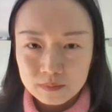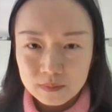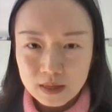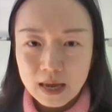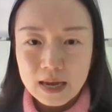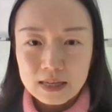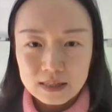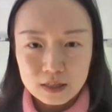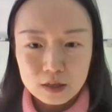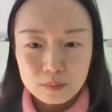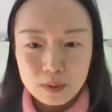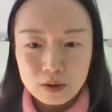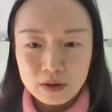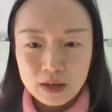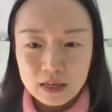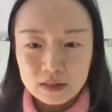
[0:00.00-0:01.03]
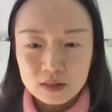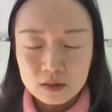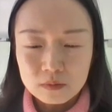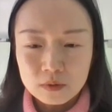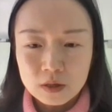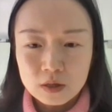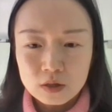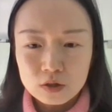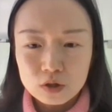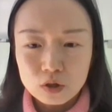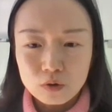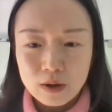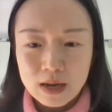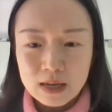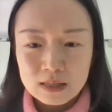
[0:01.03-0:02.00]
Okay, think about it.
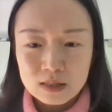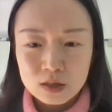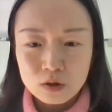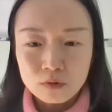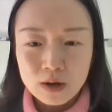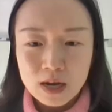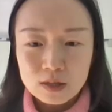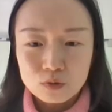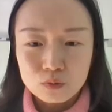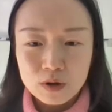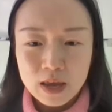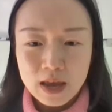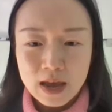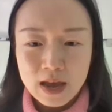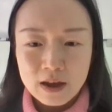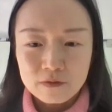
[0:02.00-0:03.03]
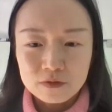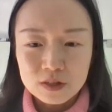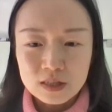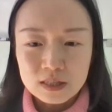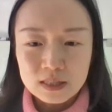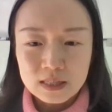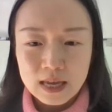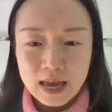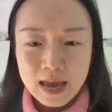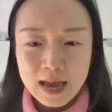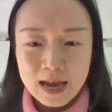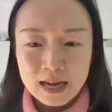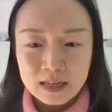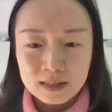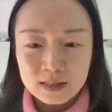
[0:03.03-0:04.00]
So as long as we have this
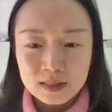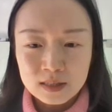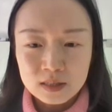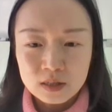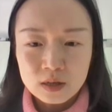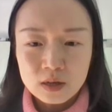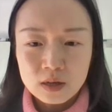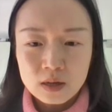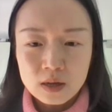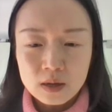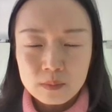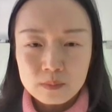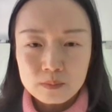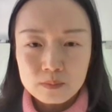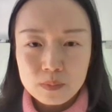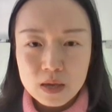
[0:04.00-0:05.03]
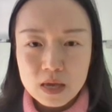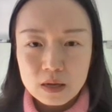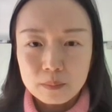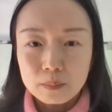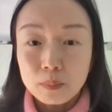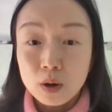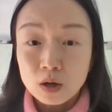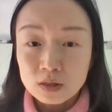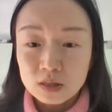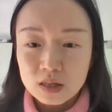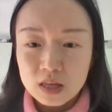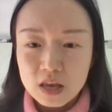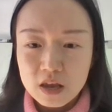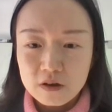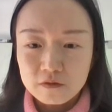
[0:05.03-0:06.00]
s being
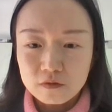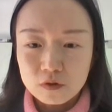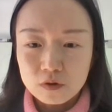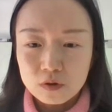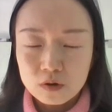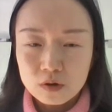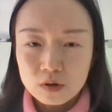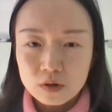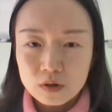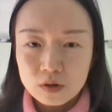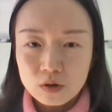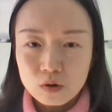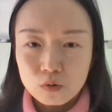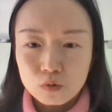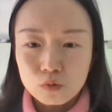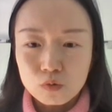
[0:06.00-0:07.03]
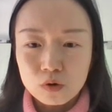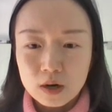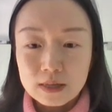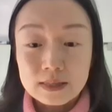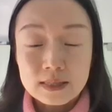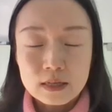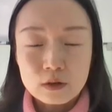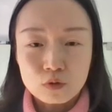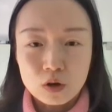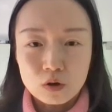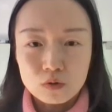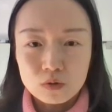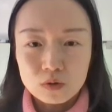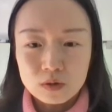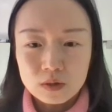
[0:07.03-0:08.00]
positive or a
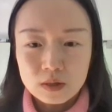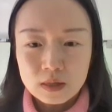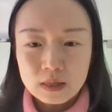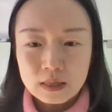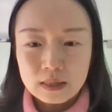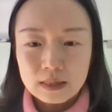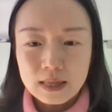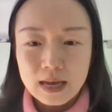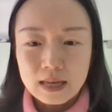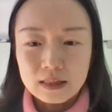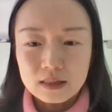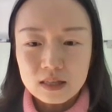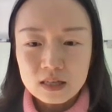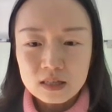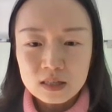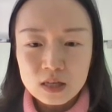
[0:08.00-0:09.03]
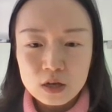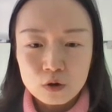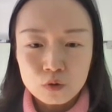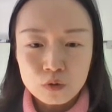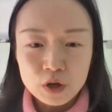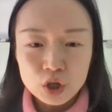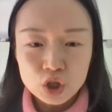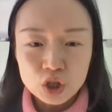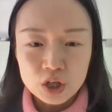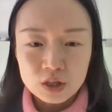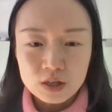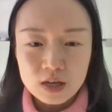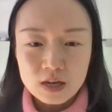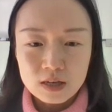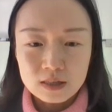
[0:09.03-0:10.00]
0, then this
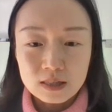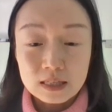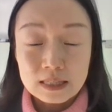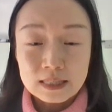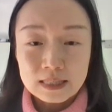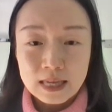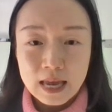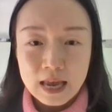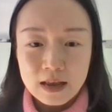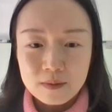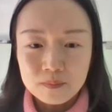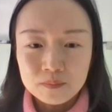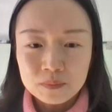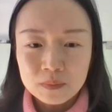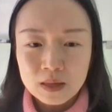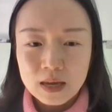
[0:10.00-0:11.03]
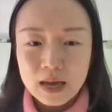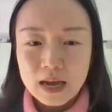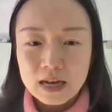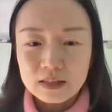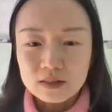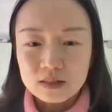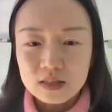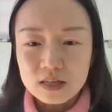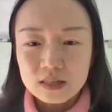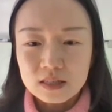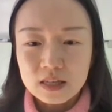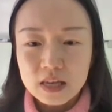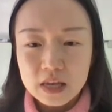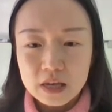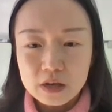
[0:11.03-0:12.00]
equation is the same as
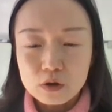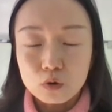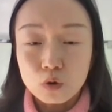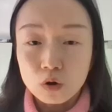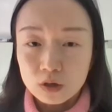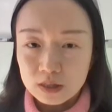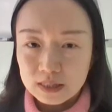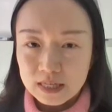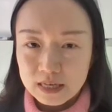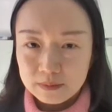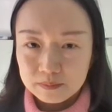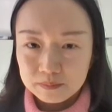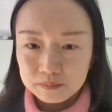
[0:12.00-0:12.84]
this inequality.